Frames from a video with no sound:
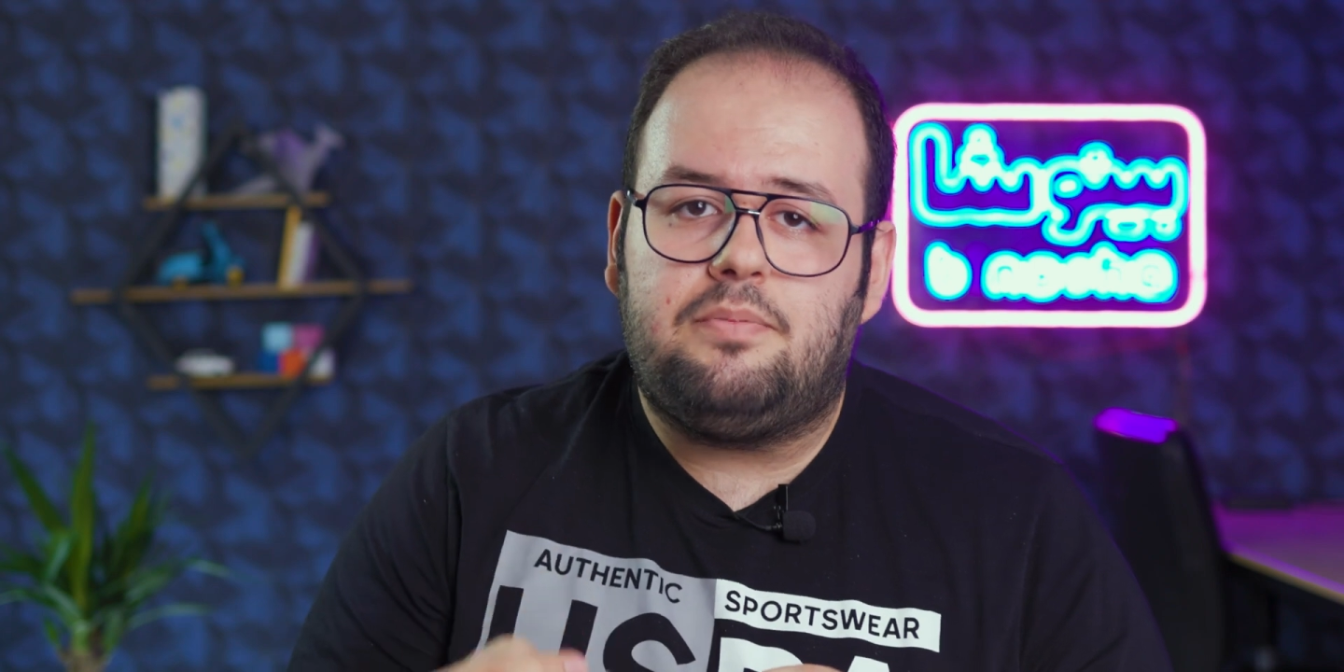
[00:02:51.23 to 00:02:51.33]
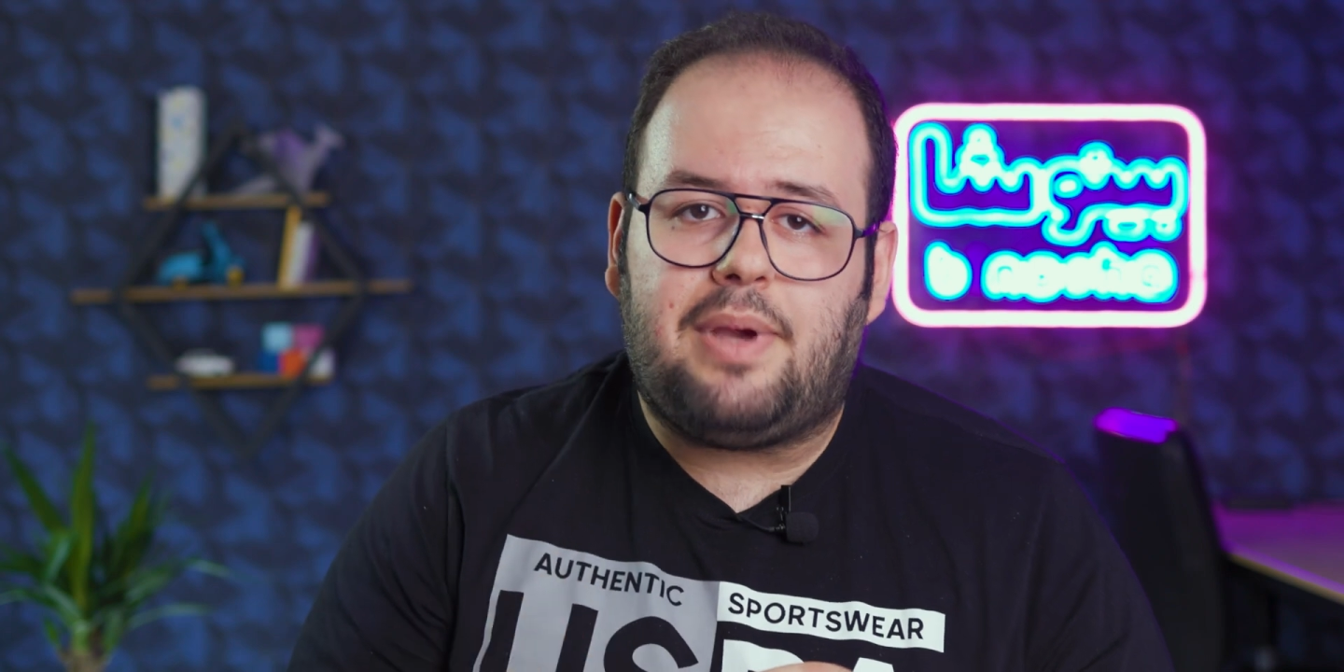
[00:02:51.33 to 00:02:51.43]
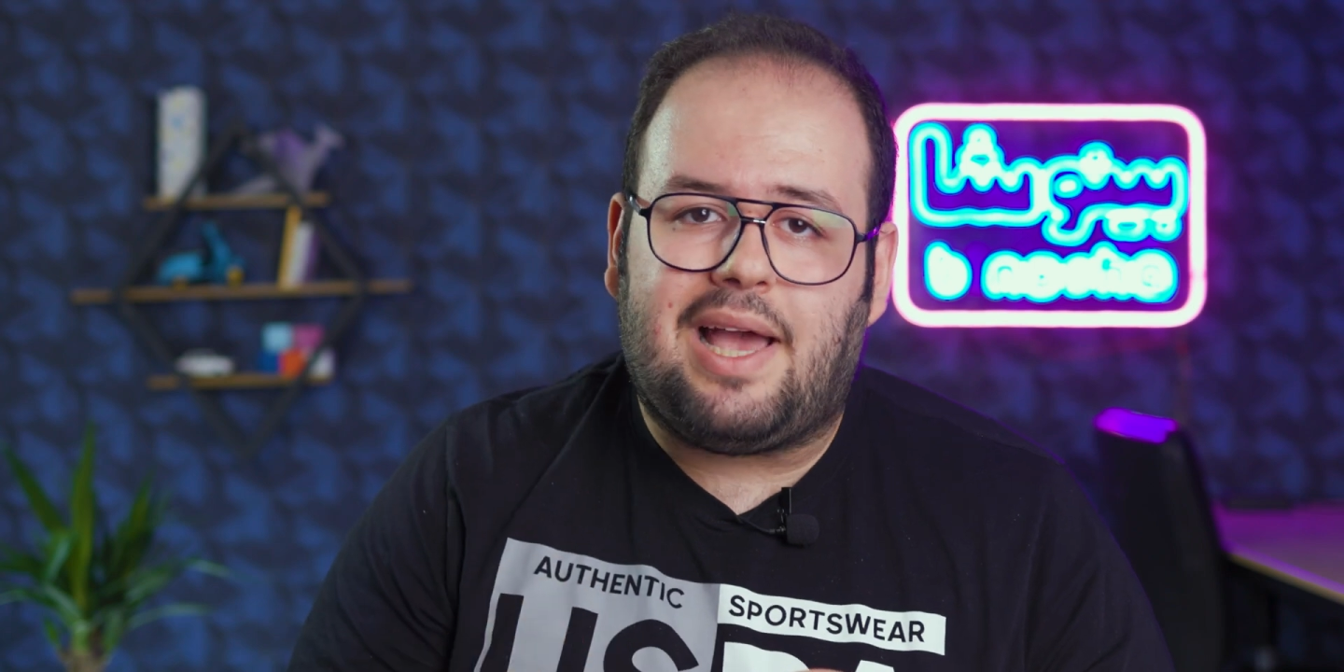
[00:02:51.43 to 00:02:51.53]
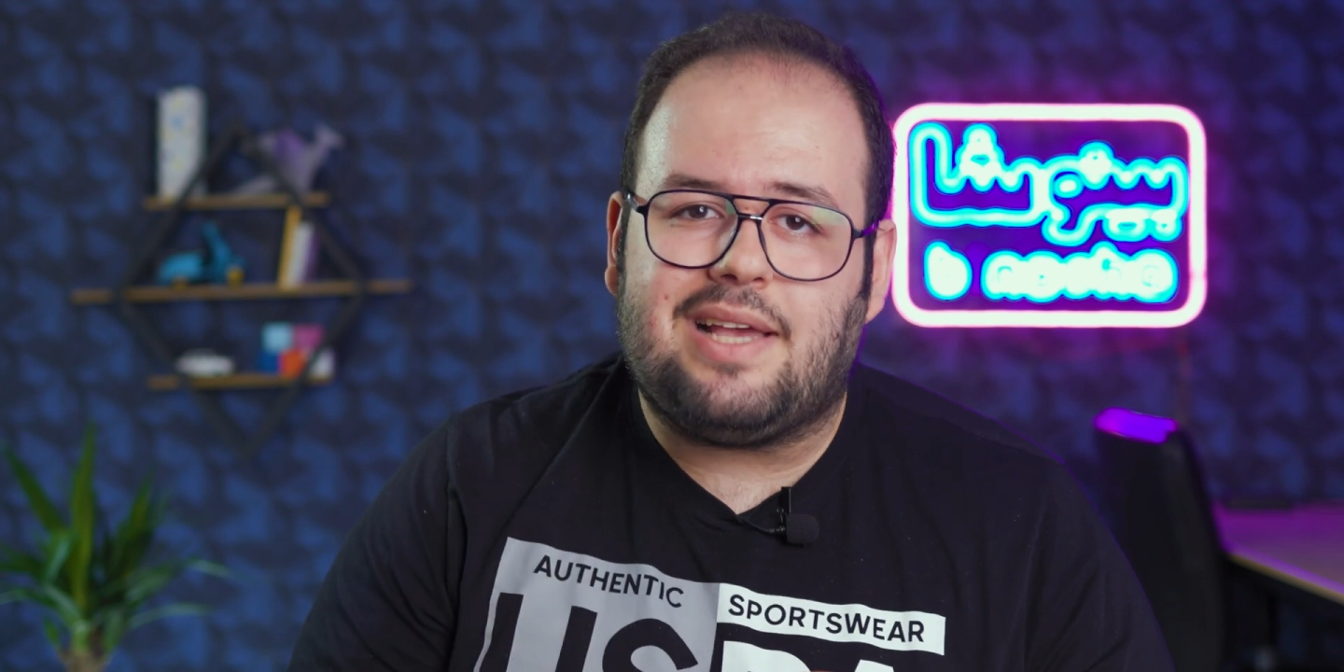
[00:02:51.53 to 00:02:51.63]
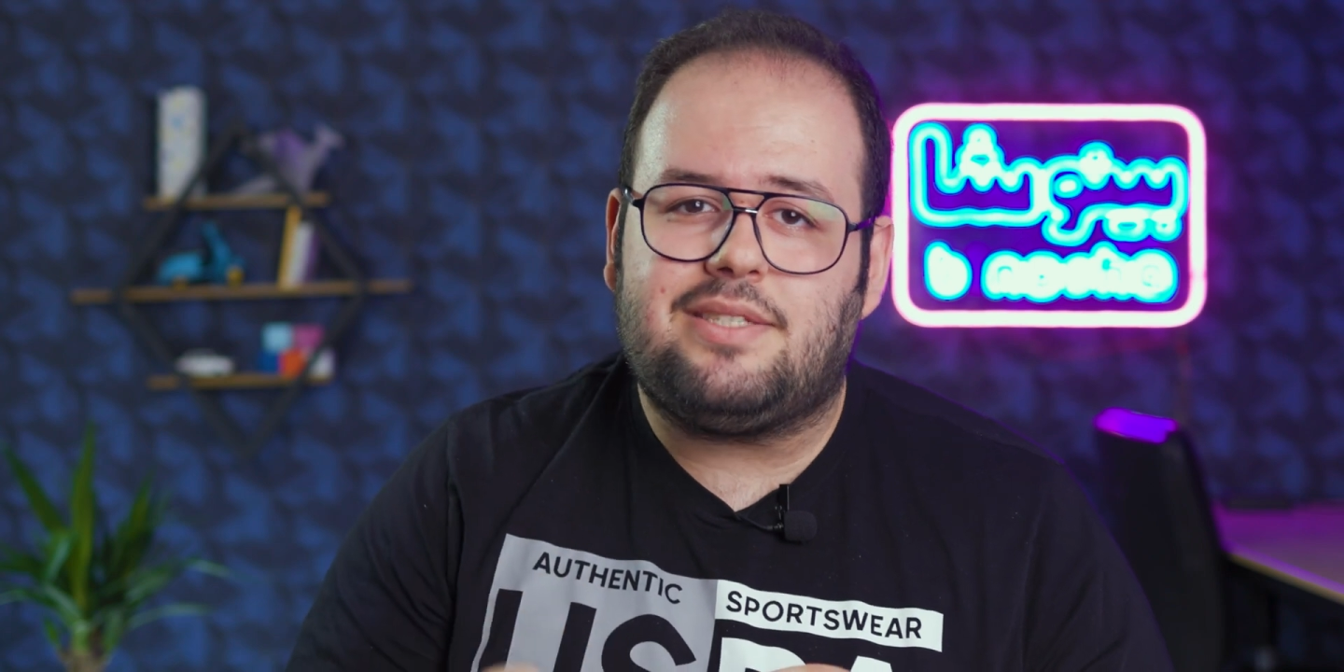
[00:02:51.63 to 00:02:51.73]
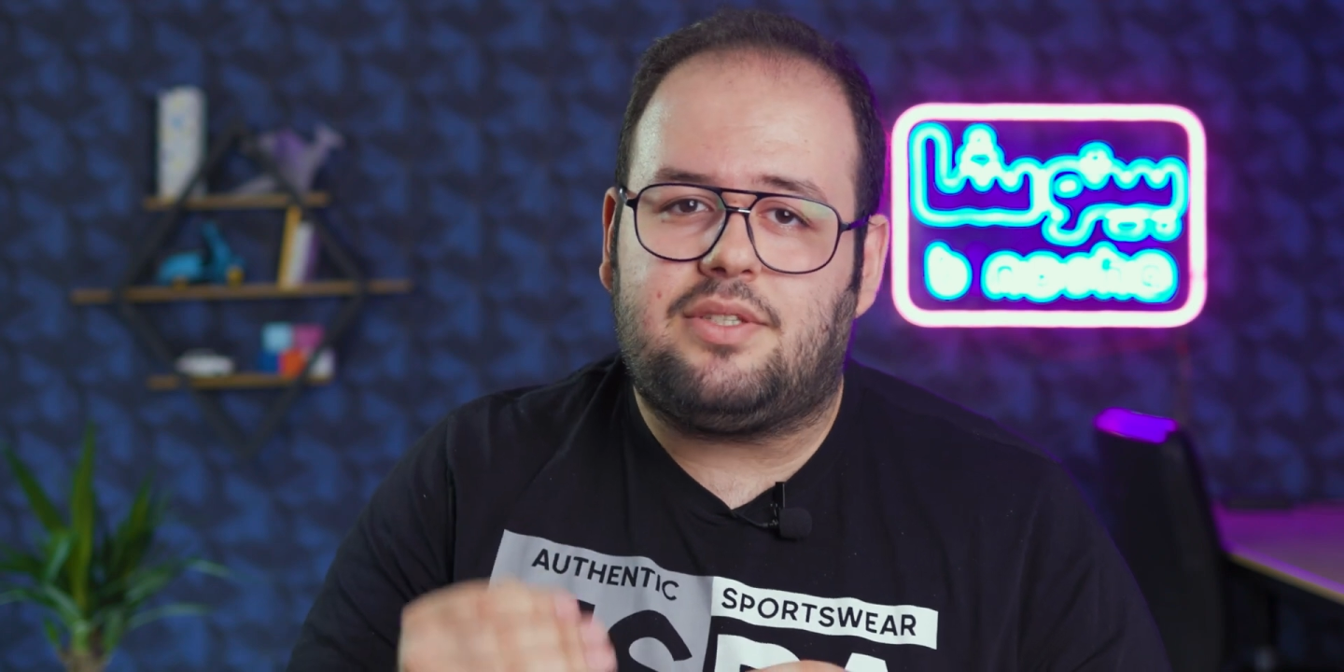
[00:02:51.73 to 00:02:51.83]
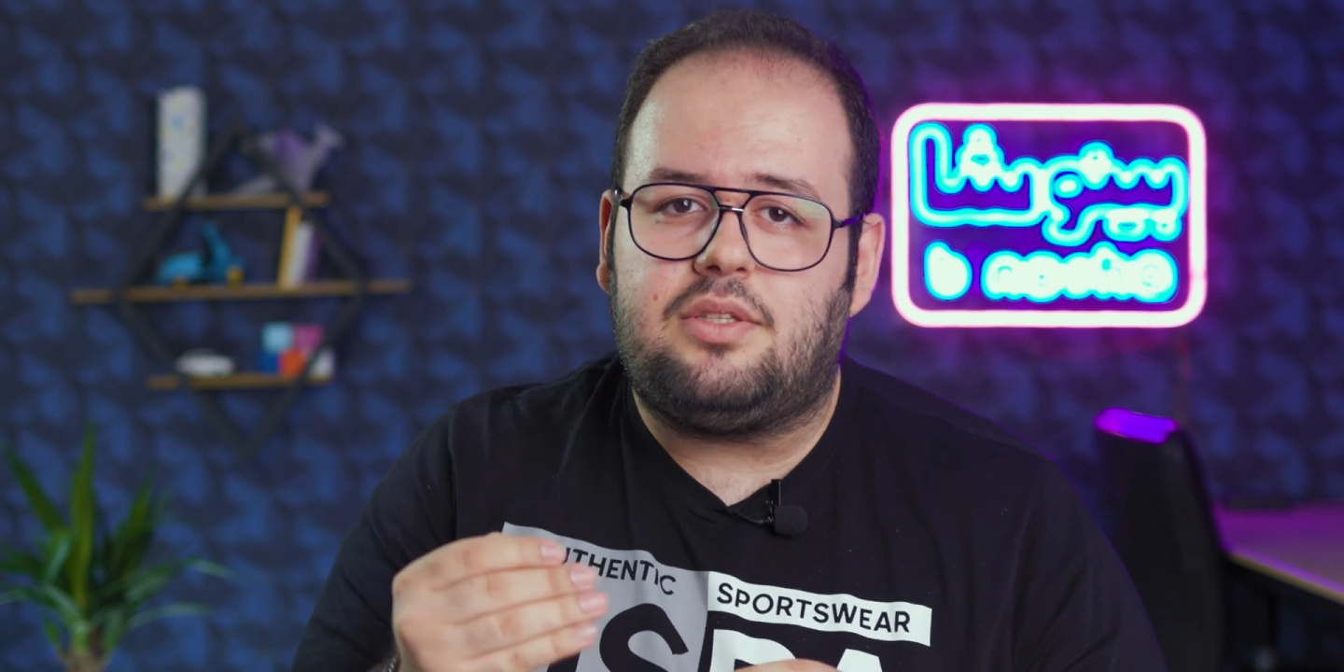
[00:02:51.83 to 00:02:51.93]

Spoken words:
you pass